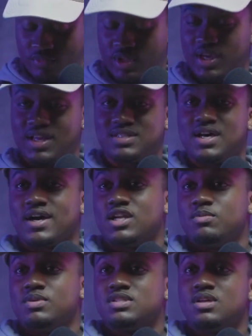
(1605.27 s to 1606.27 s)
Like, it's not going to
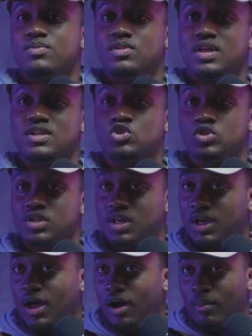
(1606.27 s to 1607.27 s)
be something that's just going to
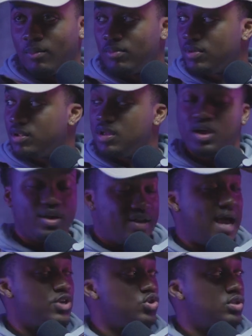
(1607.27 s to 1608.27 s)
come
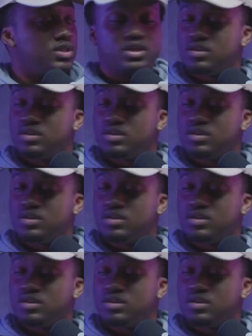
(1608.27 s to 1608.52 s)
naturally,